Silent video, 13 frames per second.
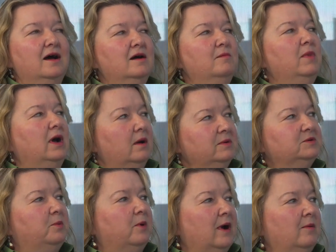I
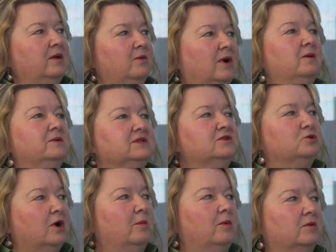was I was in
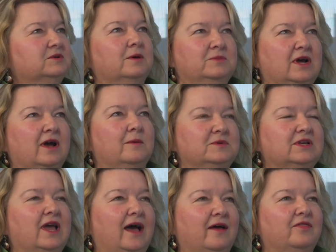trouble sometimes
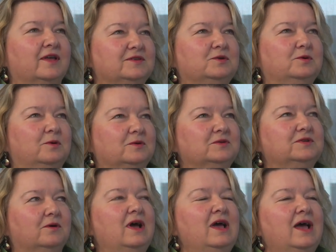in Catholic school,
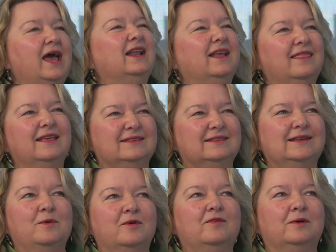and I think
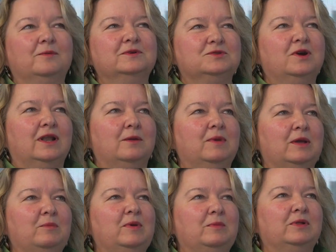some of it was trying to
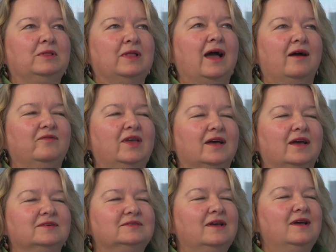make people laugh,
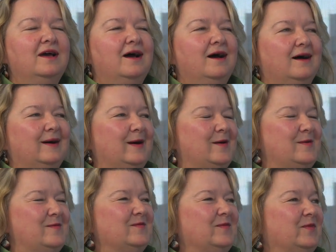yes.
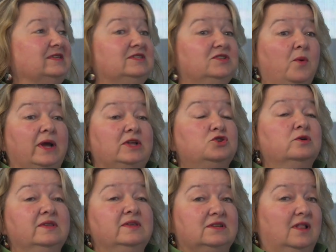But so I
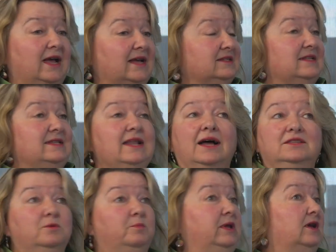took this class
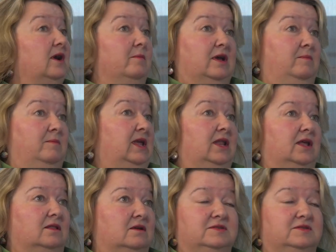not to become a
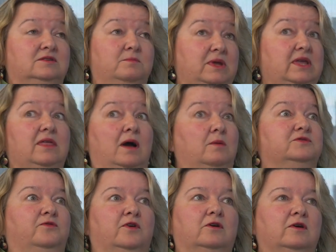comedian, because to me that
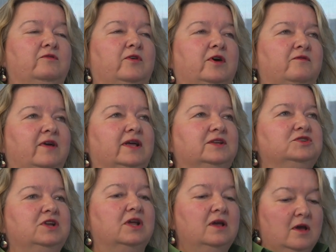was very
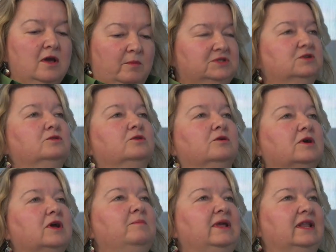far-fetched, but to
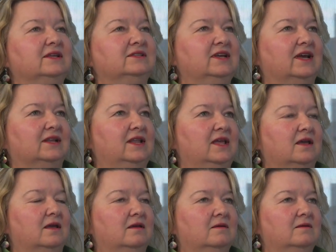learn comedic
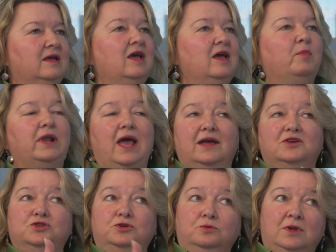technique. But
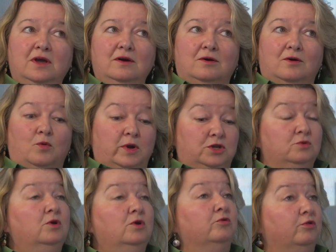as you know, when
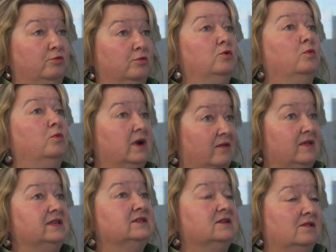you go through one
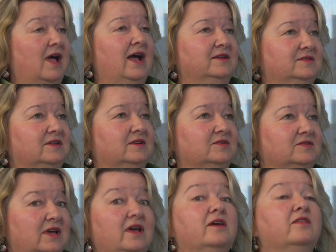of these
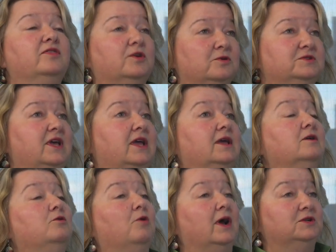classes, there's
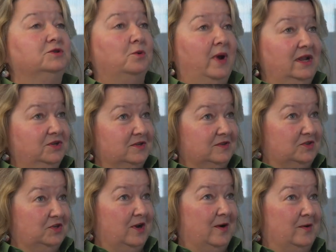a graduation
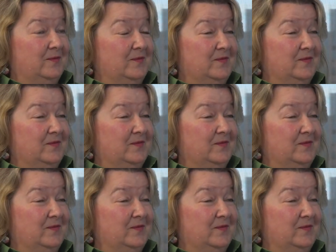show.